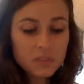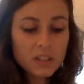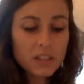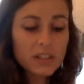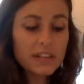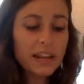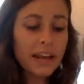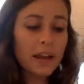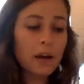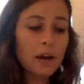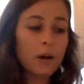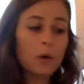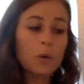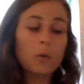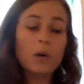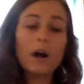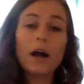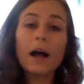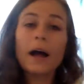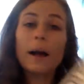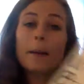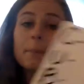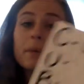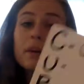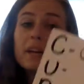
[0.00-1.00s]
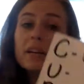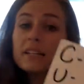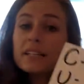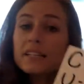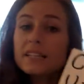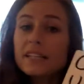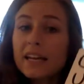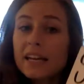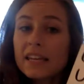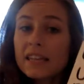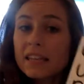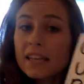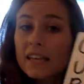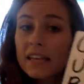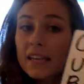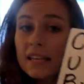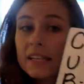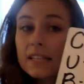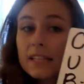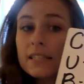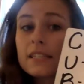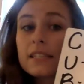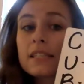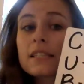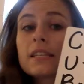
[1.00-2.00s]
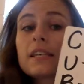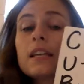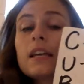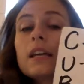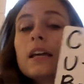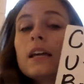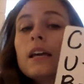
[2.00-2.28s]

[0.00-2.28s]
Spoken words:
Now, I'm going to say this.